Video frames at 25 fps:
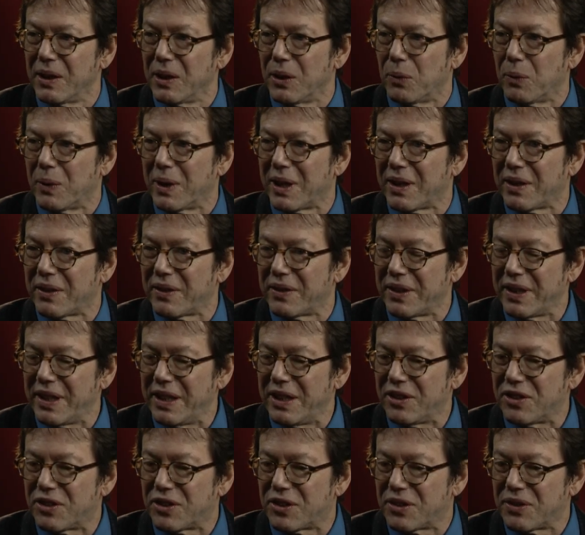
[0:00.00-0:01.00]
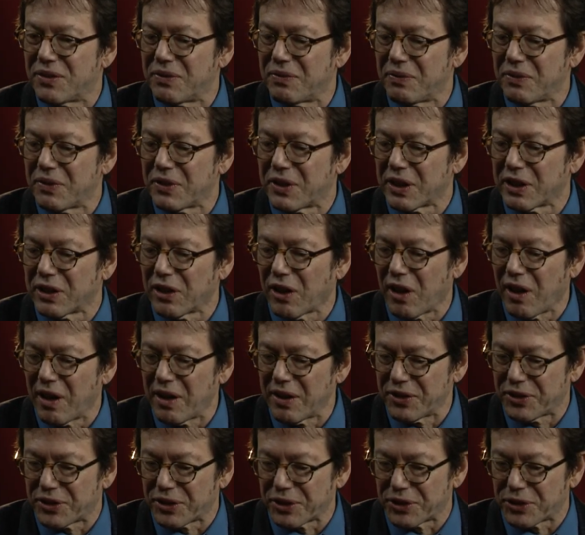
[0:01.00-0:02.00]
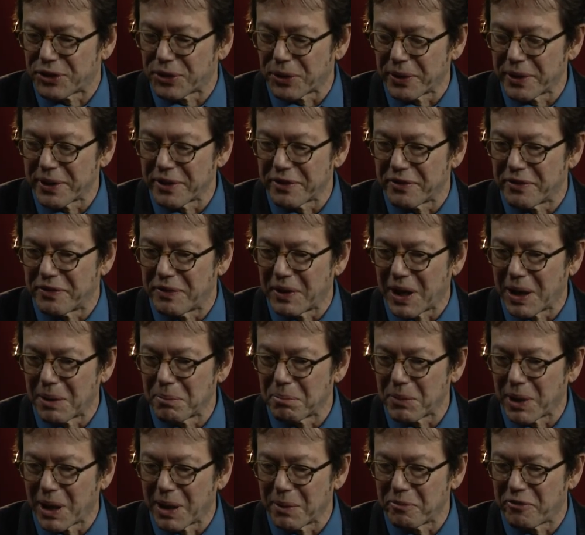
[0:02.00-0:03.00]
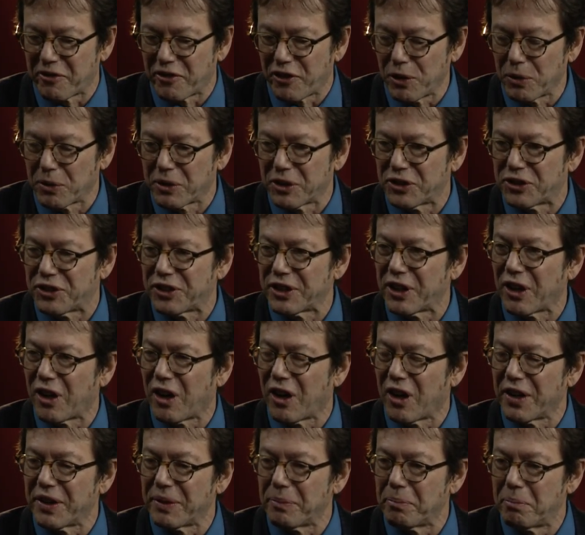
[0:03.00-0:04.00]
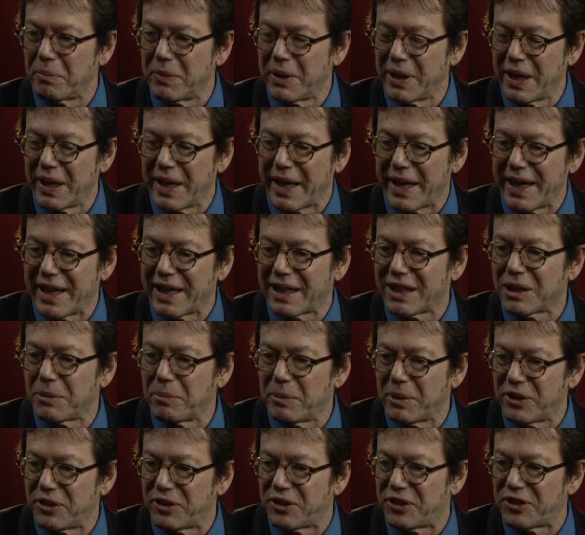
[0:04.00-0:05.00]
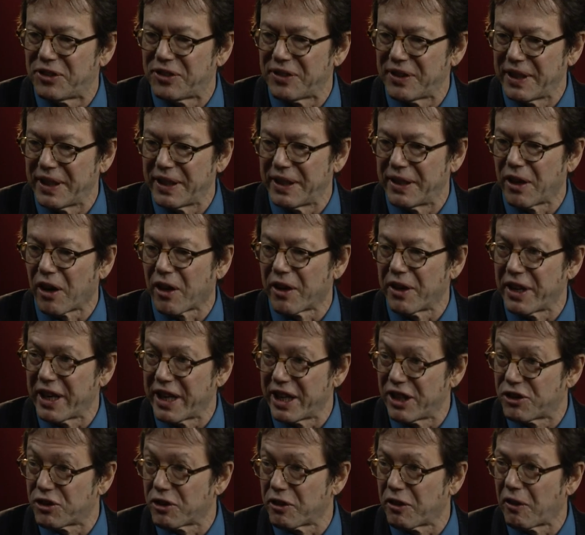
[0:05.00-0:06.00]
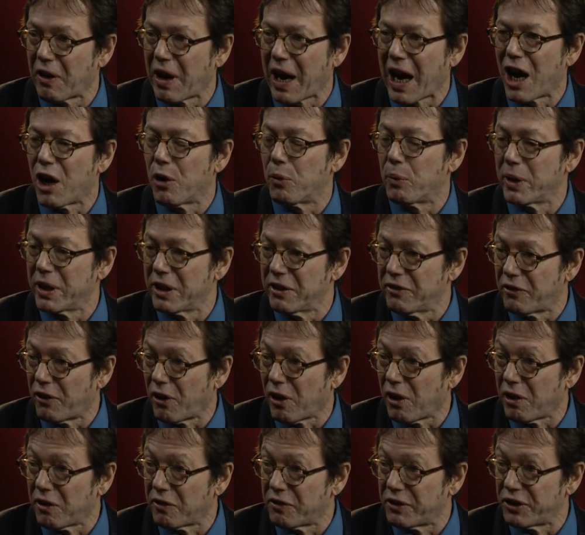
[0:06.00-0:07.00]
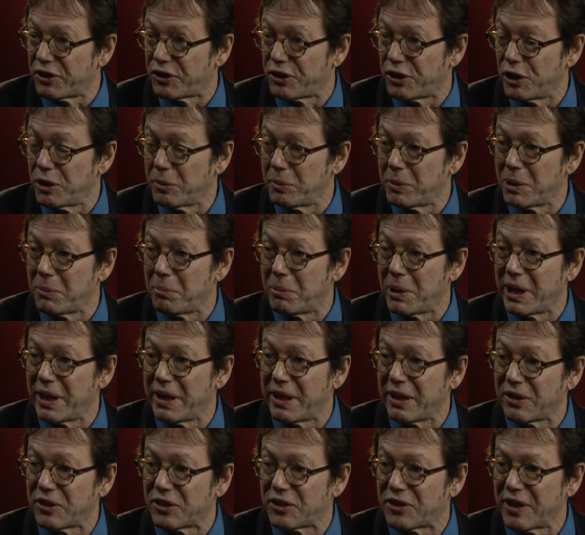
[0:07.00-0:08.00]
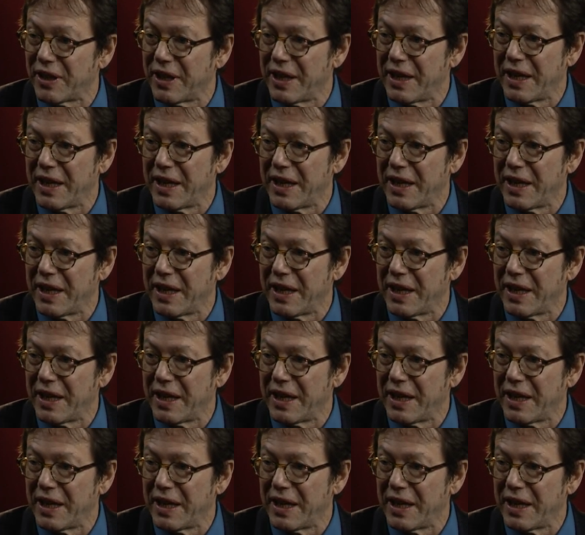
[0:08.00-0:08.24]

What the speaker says: Well, the laws are sort of, I'm focusing on elements in our nature, how we evolved as human beings,